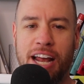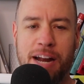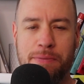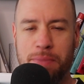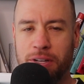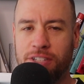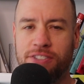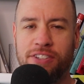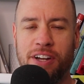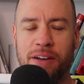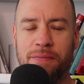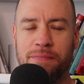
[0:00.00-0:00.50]
I
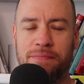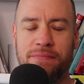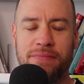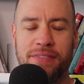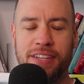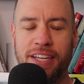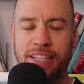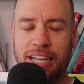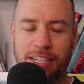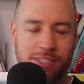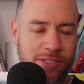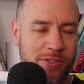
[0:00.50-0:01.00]
messed up,
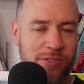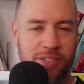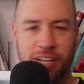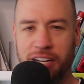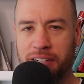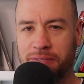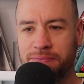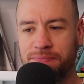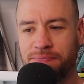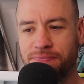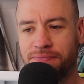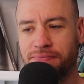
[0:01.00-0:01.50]
and that's okay.
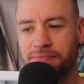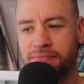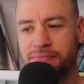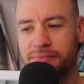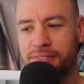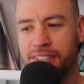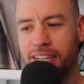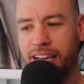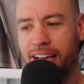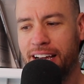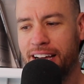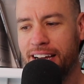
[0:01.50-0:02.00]

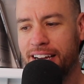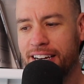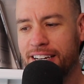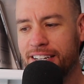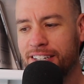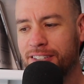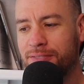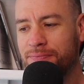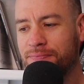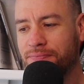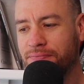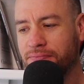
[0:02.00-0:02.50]

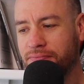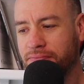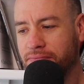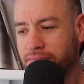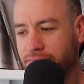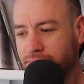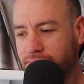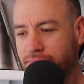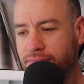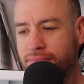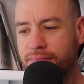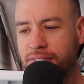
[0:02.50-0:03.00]
And
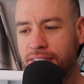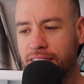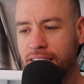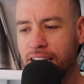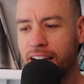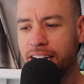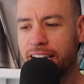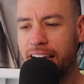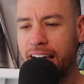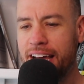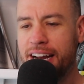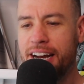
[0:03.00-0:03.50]

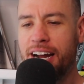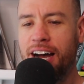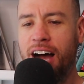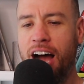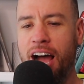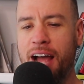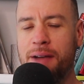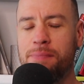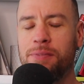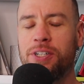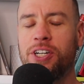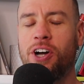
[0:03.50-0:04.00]
again,
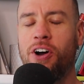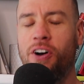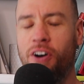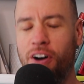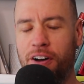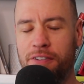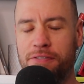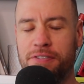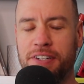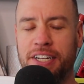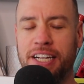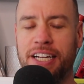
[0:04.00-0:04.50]
I'm
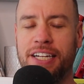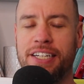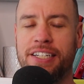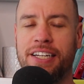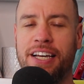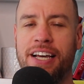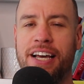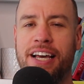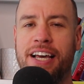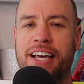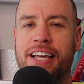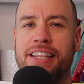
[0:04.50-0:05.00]
confident
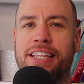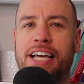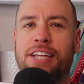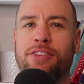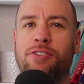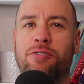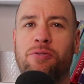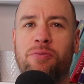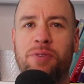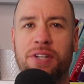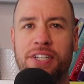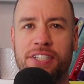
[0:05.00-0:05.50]
that
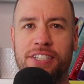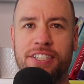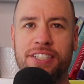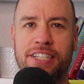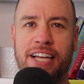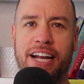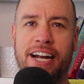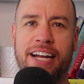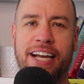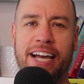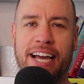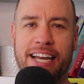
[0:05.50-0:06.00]
the reason
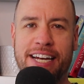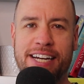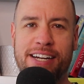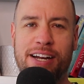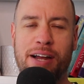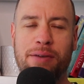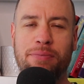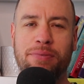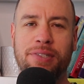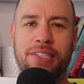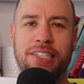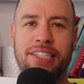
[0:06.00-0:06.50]
that I ended
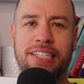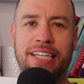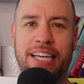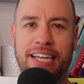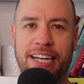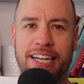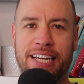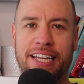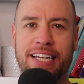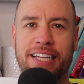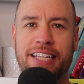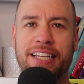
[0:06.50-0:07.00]
up
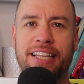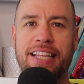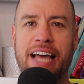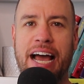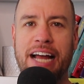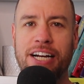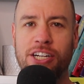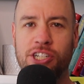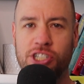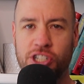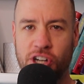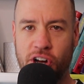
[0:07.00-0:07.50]
getting
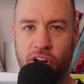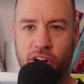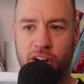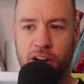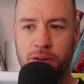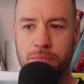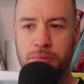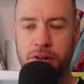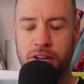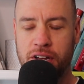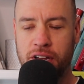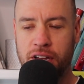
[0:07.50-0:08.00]
that
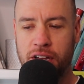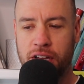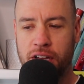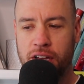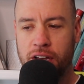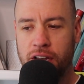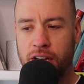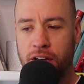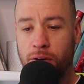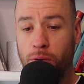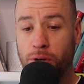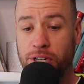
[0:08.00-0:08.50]
job,
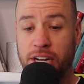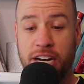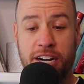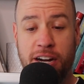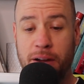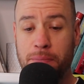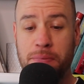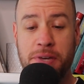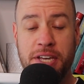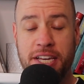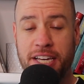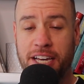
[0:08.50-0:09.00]
which ended
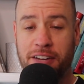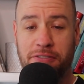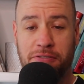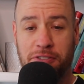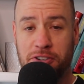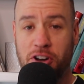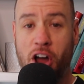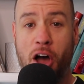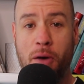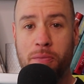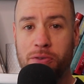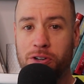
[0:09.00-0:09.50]
up being a
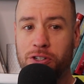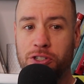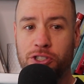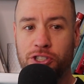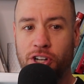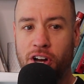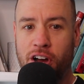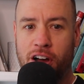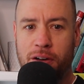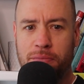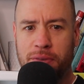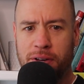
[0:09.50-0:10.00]
phenomenal
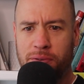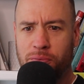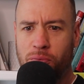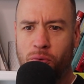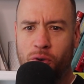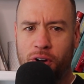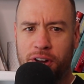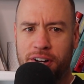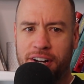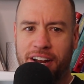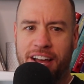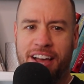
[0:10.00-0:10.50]
job and
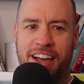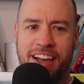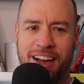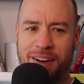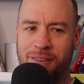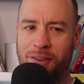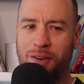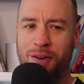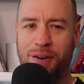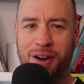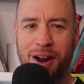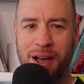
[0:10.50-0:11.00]
one
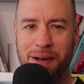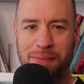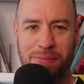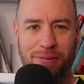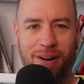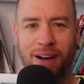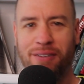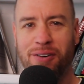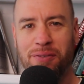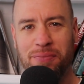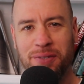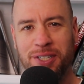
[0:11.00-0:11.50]
I
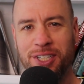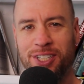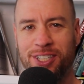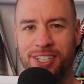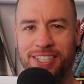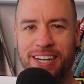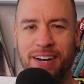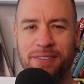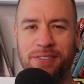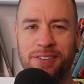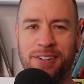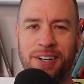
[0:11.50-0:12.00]
probably should
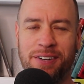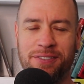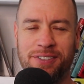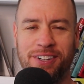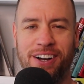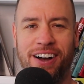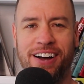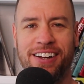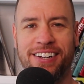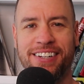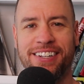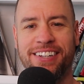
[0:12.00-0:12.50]
never have
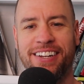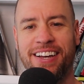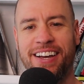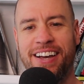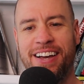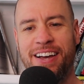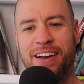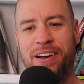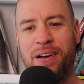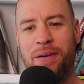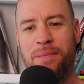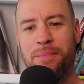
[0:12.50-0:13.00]
gotten,
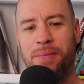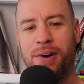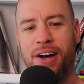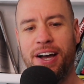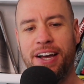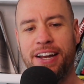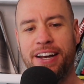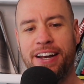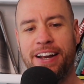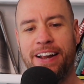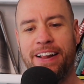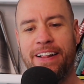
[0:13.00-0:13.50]

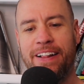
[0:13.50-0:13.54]
but